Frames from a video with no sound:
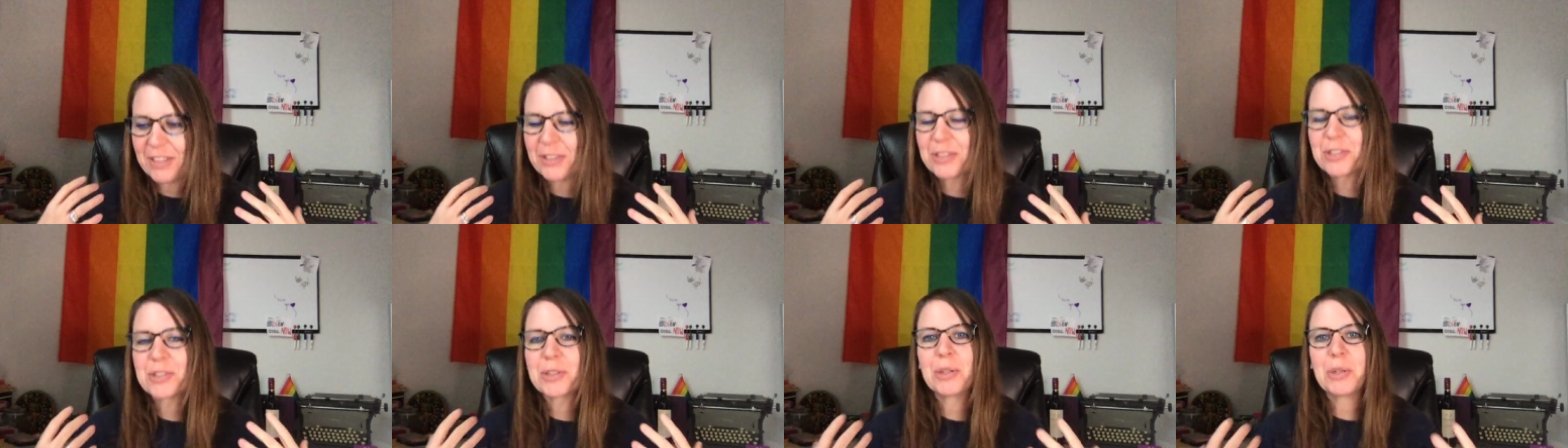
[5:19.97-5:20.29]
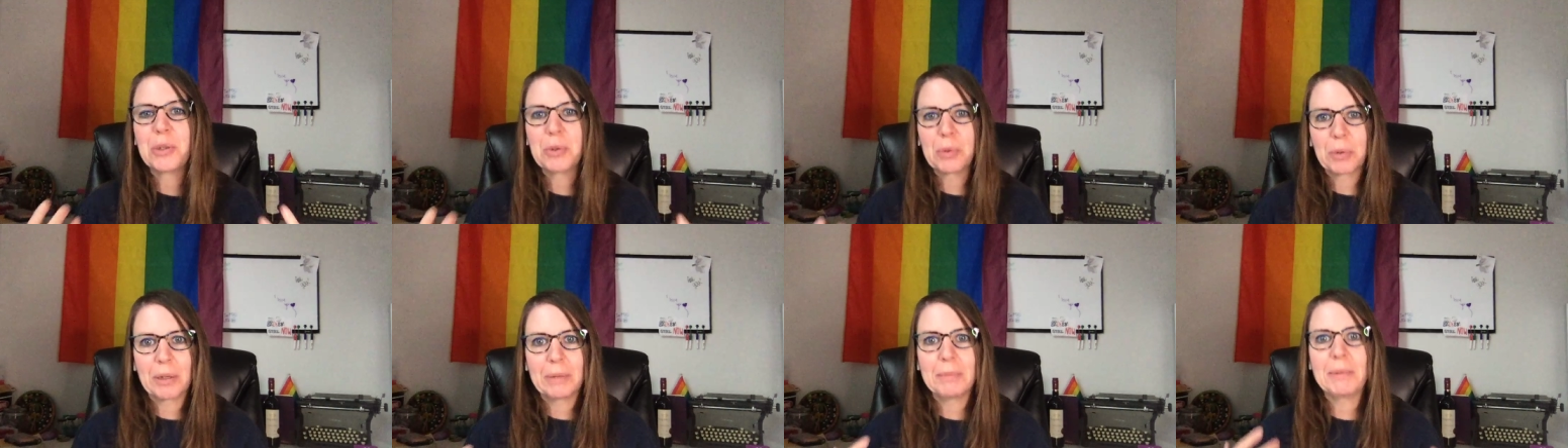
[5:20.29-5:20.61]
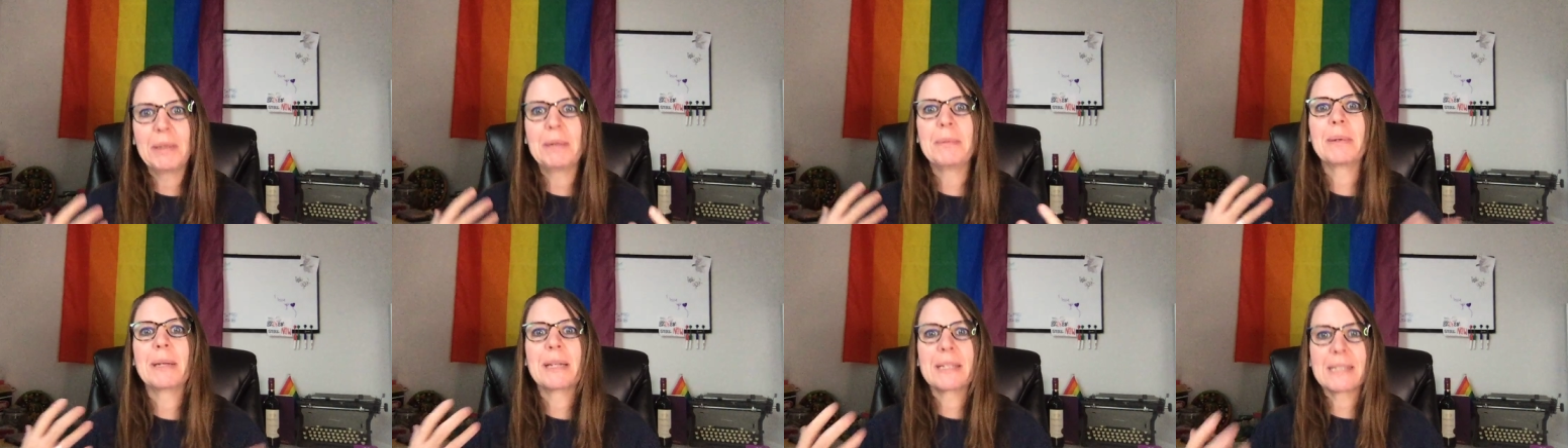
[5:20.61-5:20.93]
used to annoy
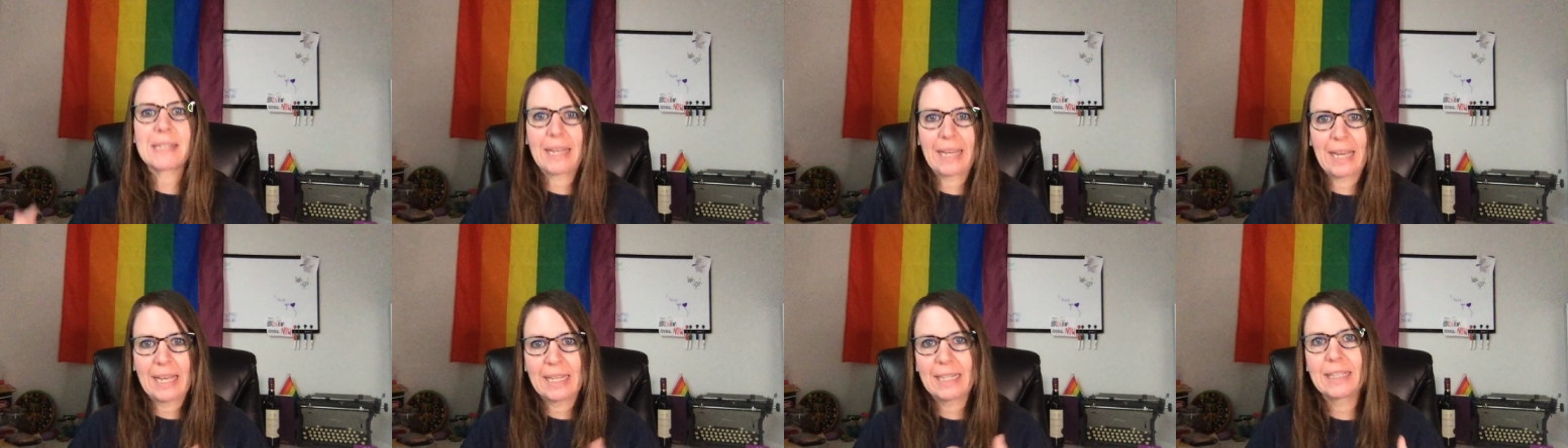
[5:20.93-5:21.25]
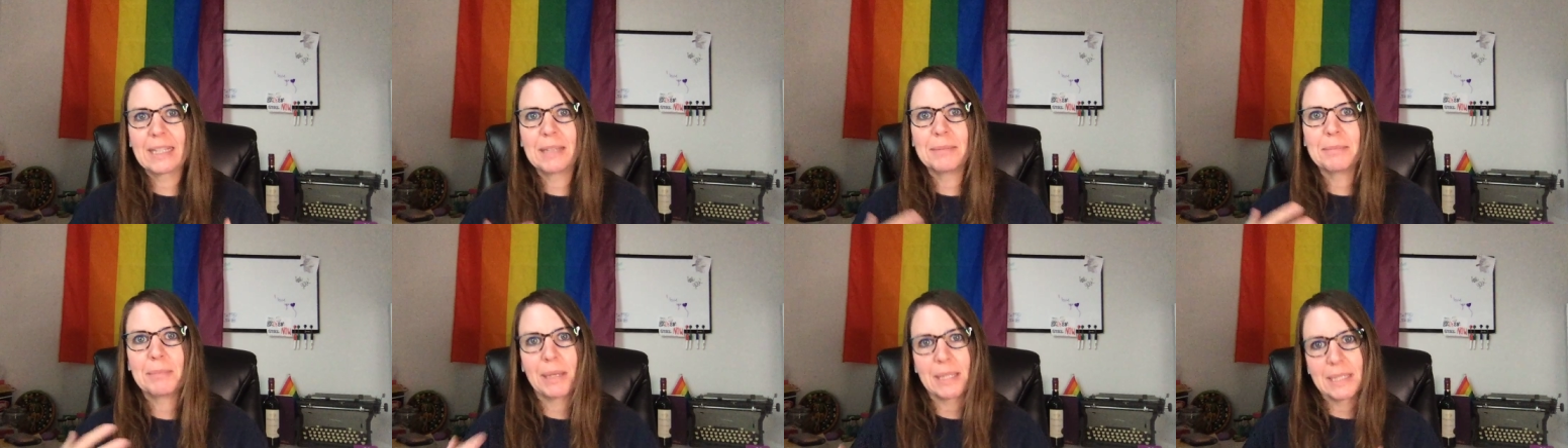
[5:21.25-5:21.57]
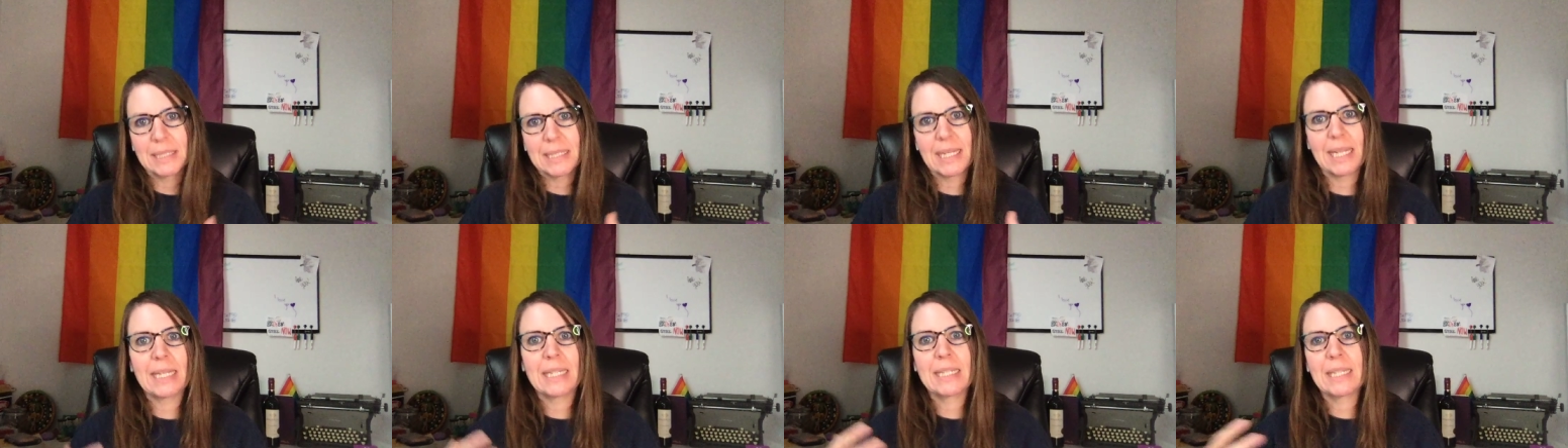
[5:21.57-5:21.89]
me because I hated the
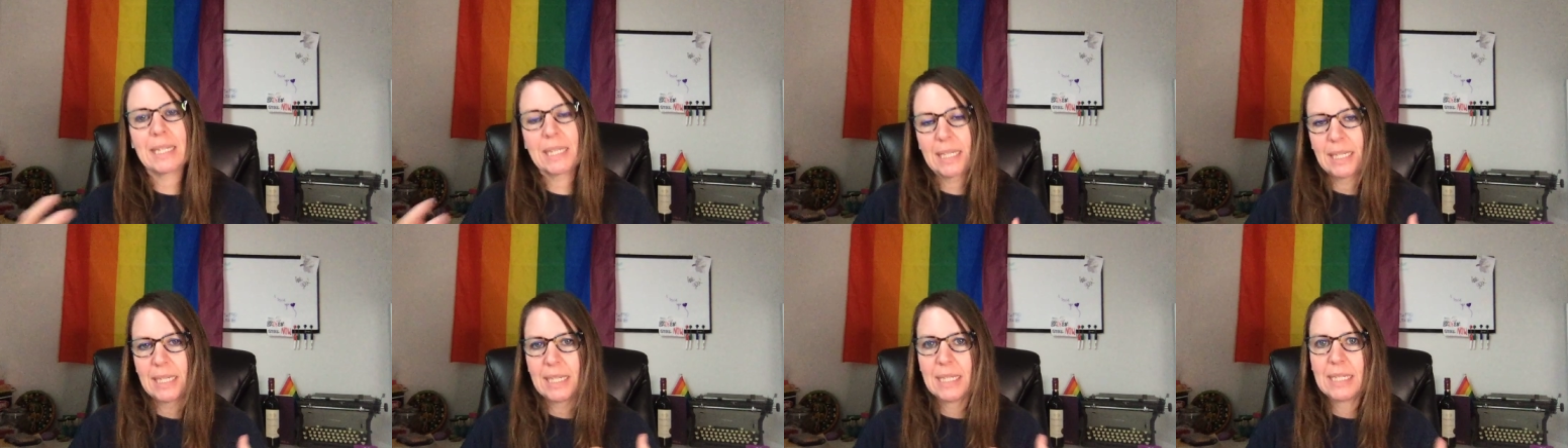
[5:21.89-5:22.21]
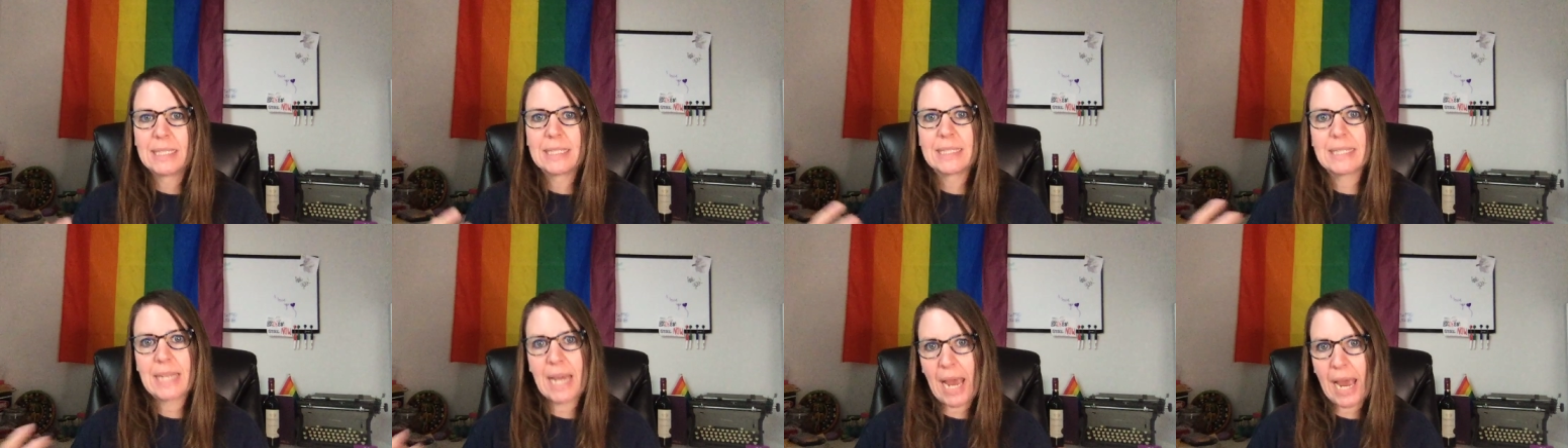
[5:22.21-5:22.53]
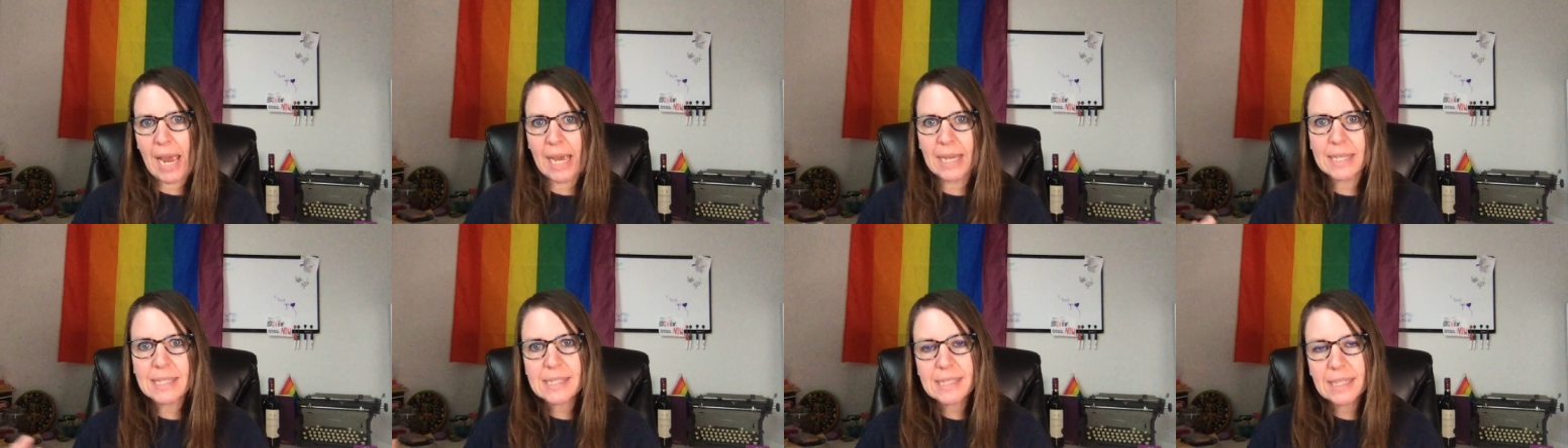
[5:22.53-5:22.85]
mundane
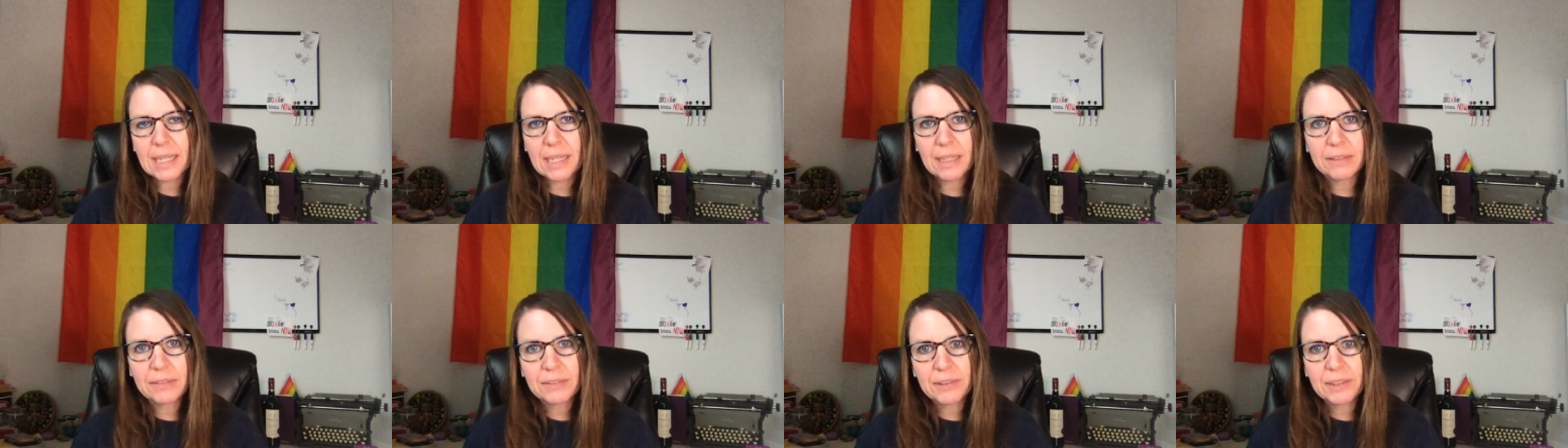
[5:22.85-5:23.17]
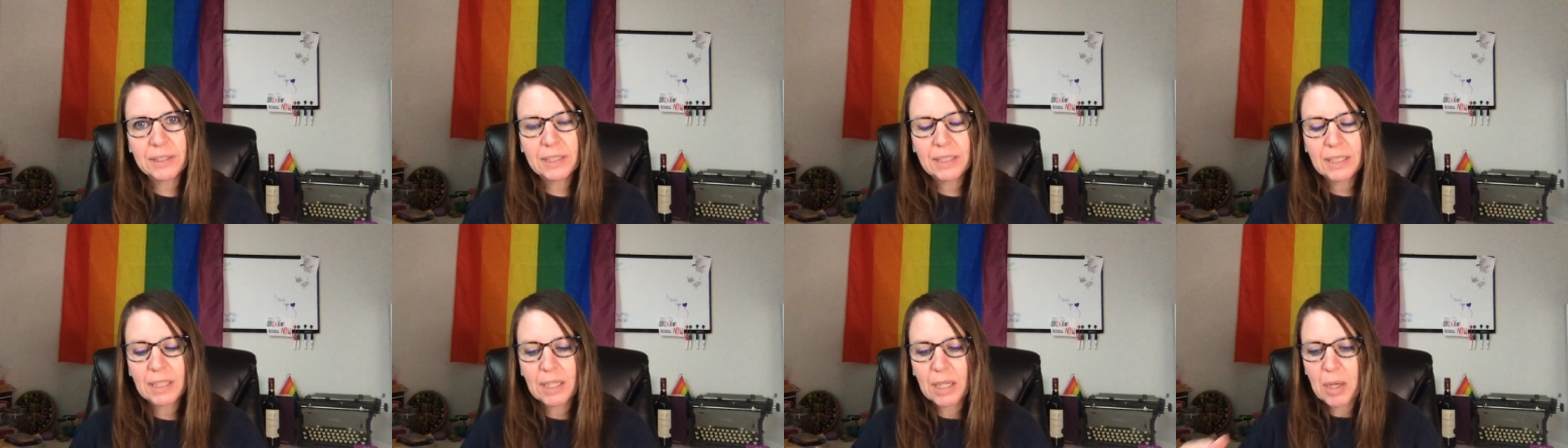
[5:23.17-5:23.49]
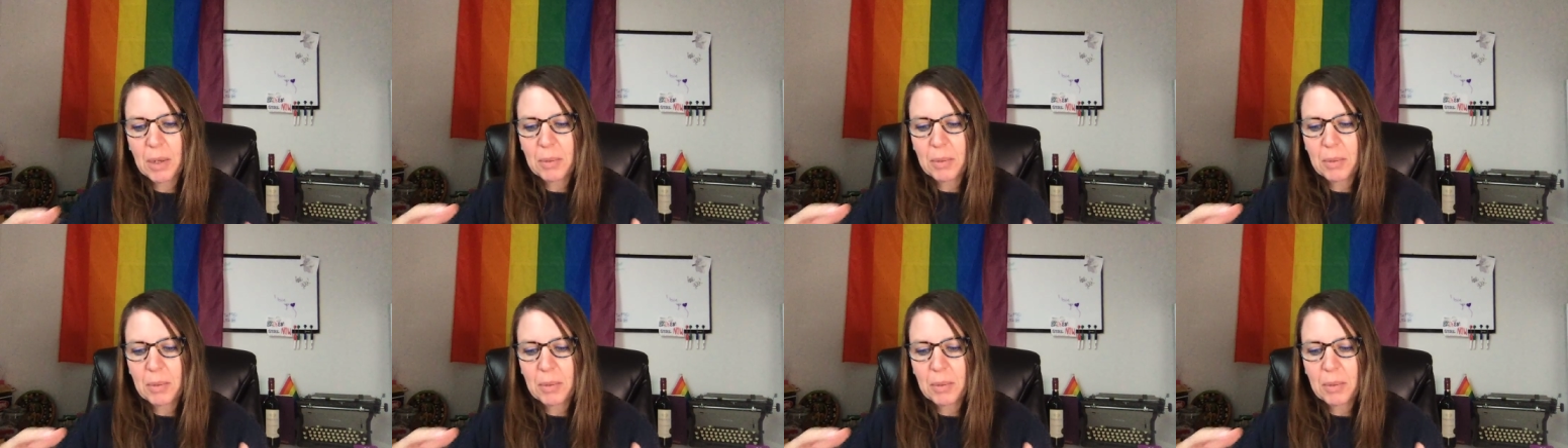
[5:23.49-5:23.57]
task of it.